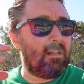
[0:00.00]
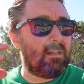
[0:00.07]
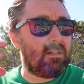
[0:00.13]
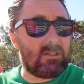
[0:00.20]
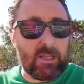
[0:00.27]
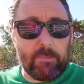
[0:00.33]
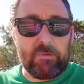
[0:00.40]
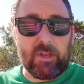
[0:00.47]

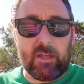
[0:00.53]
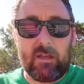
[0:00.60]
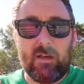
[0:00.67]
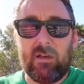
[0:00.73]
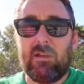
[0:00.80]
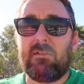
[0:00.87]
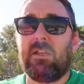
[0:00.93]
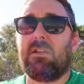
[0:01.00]
something
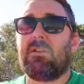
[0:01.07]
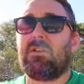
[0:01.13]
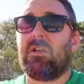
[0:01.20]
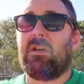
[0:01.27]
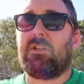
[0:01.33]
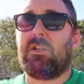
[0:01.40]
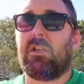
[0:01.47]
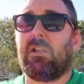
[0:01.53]
that is
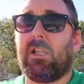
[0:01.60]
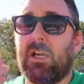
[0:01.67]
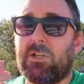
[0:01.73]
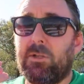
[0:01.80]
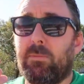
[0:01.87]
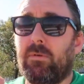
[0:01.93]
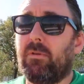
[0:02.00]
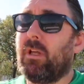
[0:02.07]
a
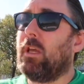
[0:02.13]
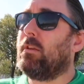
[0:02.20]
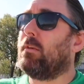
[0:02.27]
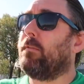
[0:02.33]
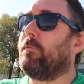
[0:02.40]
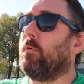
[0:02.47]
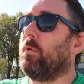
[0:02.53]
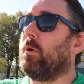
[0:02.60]
delectable either
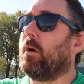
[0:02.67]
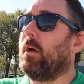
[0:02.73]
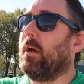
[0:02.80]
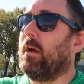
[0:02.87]
for